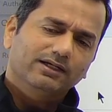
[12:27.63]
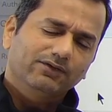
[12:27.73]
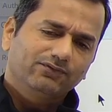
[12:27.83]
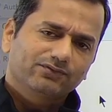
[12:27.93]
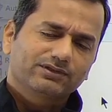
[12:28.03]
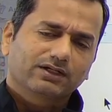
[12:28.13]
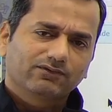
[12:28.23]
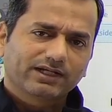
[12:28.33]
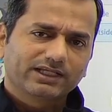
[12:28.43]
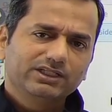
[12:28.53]
if
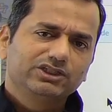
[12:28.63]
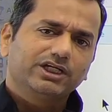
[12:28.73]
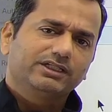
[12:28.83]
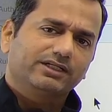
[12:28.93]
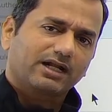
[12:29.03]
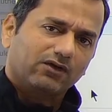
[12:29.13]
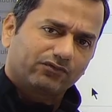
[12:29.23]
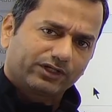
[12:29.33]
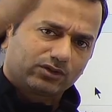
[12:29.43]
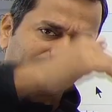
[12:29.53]
server initiate the
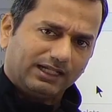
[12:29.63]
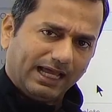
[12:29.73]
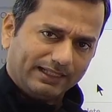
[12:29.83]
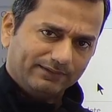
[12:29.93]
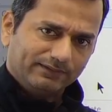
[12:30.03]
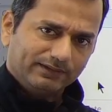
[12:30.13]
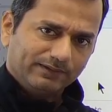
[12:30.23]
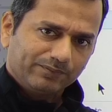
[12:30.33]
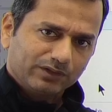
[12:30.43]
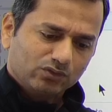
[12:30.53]
traffic to the LAN.
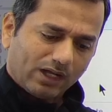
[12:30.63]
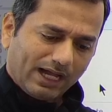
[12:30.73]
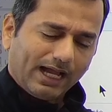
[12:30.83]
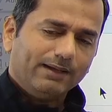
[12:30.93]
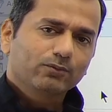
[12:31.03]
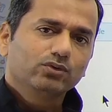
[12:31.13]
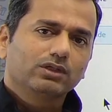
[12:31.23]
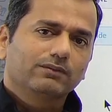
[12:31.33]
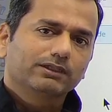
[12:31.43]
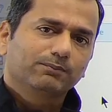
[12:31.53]
So I'm going
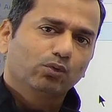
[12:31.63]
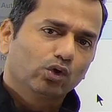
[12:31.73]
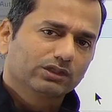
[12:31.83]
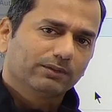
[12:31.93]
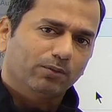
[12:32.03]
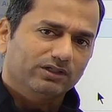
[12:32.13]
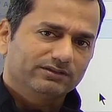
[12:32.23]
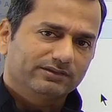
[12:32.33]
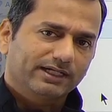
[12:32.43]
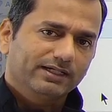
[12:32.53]
to cover the both the
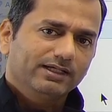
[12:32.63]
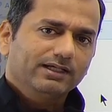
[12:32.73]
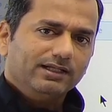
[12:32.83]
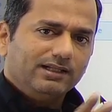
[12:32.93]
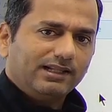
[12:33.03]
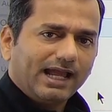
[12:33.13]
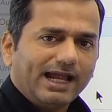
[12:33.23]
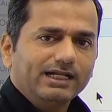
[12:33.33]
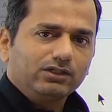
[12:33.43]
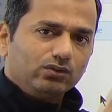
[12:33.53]
policies, right?
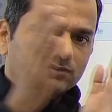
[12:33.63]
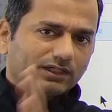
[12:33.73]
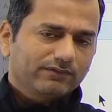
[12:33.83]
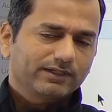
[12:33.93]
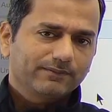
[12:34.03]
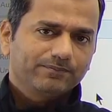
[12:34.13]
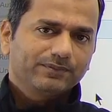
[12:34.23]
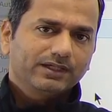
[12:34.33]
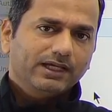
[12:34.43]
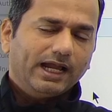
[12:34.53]
LAN to server,
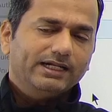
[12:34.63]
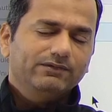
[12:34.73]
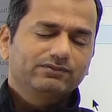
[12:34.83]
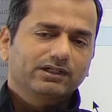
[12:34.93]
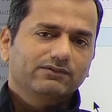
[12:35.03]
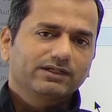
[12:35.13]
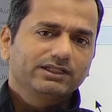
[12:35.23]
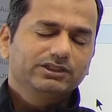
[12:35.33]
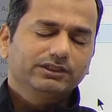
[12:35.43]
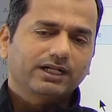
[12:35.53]
and if server
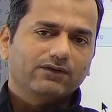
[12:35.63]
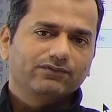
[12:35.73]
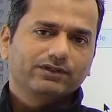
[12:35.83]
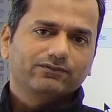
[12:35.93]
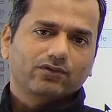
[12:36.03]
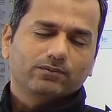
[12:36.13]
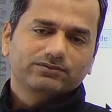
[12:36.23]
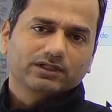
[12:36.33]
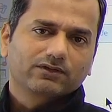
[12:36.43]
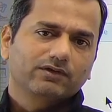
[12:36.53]
initiate traffic
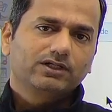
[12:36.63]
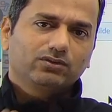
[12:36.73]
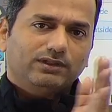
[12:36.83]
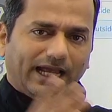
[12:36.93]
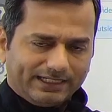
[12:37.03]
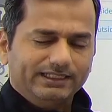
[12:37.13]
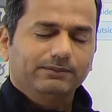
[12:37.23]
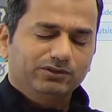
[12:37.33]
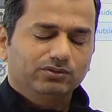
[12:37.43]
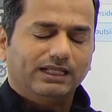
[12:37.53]
from server to LAN,
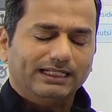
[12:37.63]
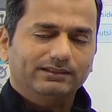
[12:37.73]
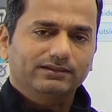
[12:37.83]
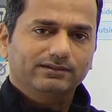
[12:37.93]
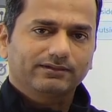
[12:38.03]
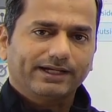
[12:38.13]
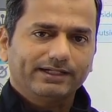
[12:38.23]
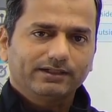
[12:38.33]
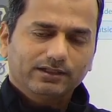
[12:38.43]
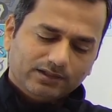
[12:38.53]
DMZ to LAN,
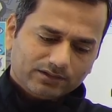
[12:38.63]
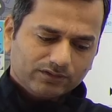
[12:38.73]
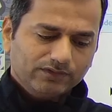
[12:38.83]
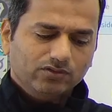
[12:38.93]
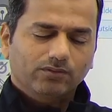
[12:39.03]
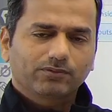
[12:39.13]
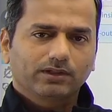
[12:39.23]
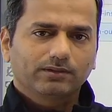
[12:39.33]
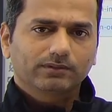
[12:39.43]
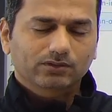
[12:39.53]
right? So we'll
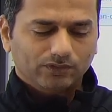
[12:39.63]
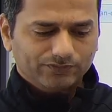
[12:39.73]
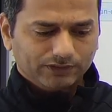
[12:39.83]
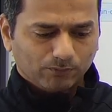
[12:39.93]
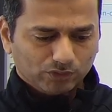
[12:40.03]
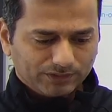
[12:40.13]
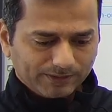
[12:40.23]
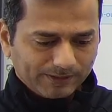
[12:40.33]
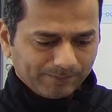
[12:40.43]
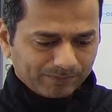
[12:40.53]
configure the both.
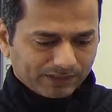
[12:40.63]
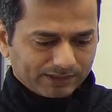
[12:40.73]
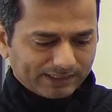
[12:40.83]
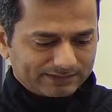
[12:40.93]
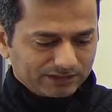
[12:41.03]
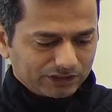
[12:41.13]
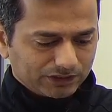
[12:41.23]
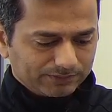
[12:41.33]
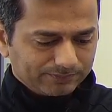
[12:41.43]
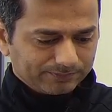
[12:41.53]

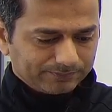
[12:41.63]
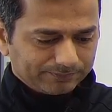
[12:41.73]
Destination,